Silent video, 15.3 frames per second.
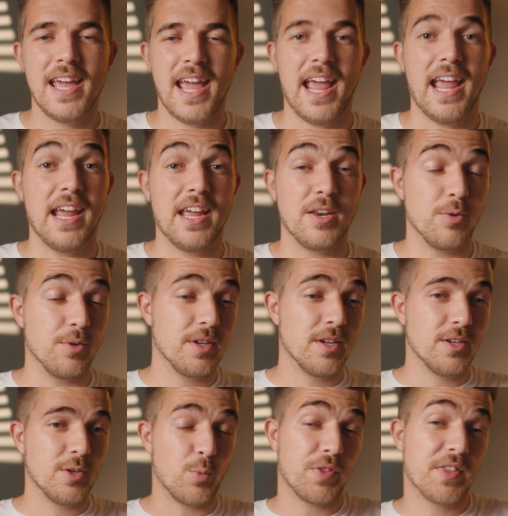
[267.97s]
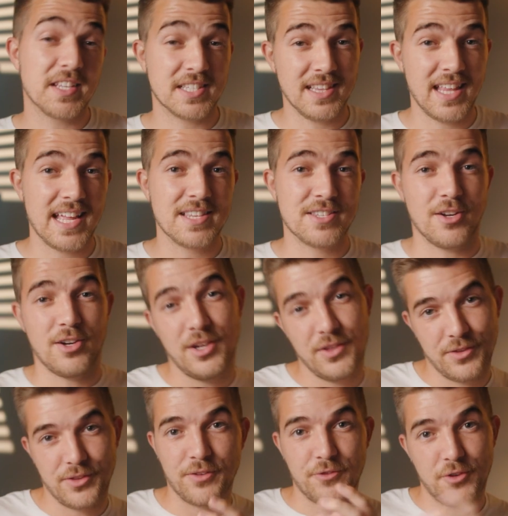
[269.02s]
and with this lens
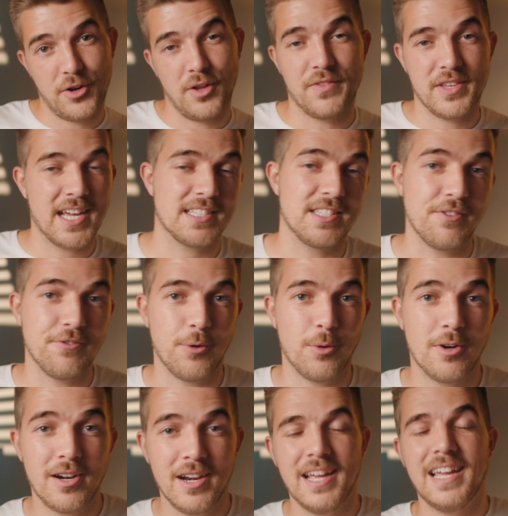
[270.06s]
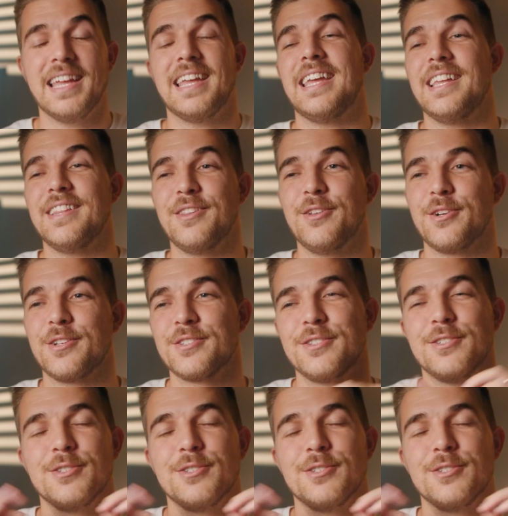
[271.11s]
on the front of the X-E4, it looks